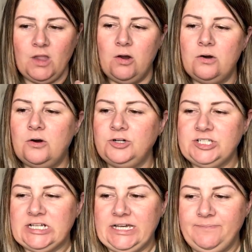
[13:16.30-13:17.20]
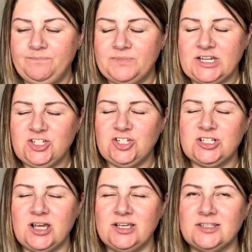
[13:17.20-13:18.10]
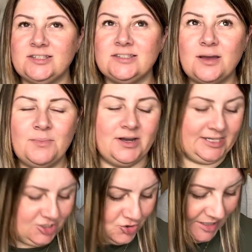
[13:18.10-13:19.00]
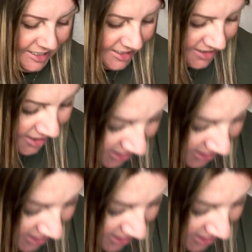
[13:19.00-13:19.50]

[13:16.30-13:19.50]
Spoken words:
Oh, honestly, that is just like summer in a drink. I